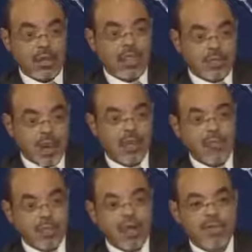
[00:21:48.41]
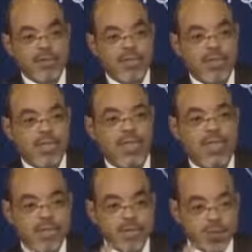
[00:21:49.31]
and the private sector
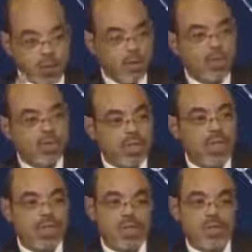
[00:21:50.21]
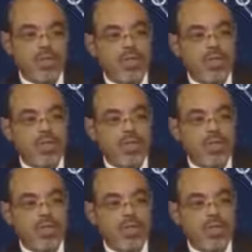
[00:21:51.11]
is always efficient,